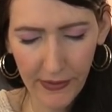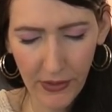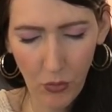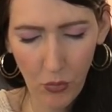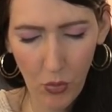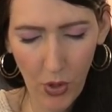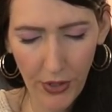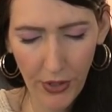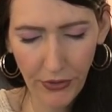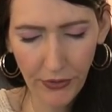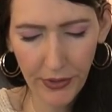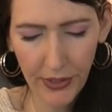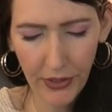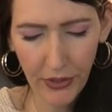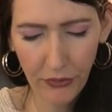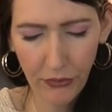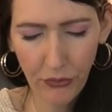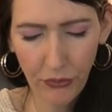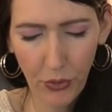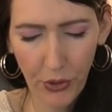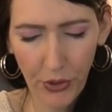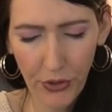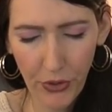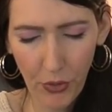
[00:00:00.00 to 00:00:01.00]
the one they're here
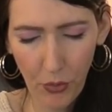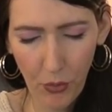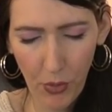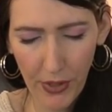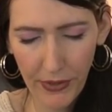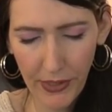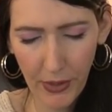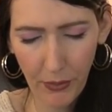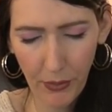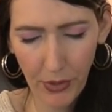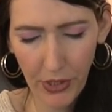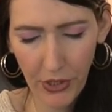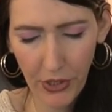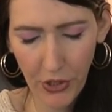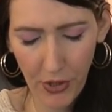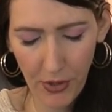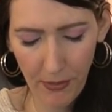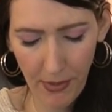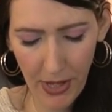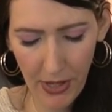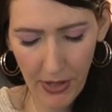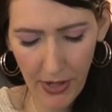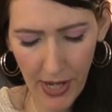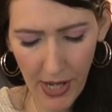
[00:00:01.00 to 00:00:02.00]
for, the one they want to know
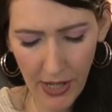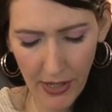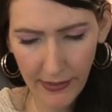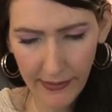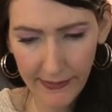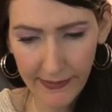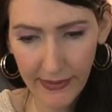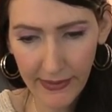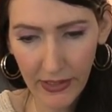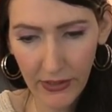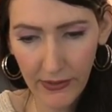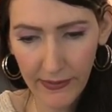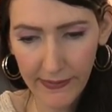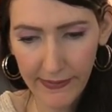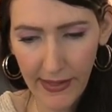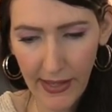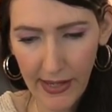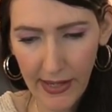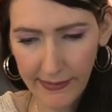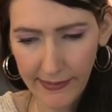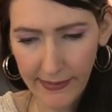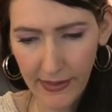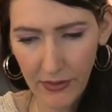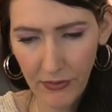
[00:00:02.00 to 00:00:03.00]
about, how does Leo's
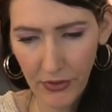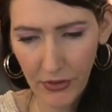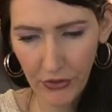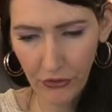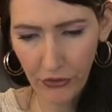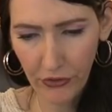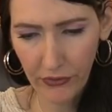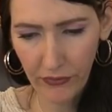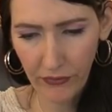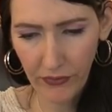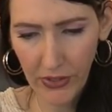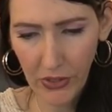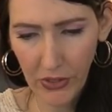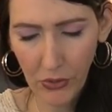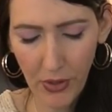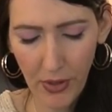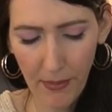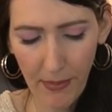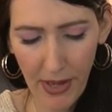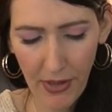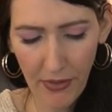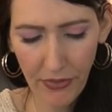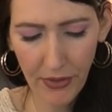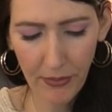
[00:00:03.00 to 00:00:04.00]
ex-love interest feel
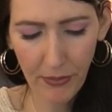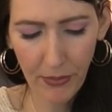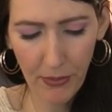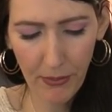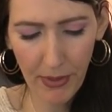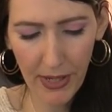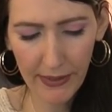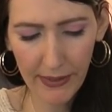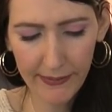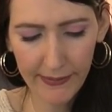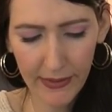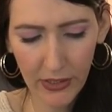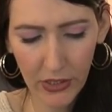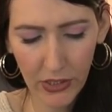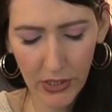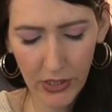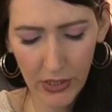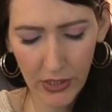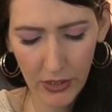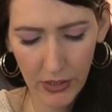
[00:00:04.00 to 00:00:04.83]
about them romantically?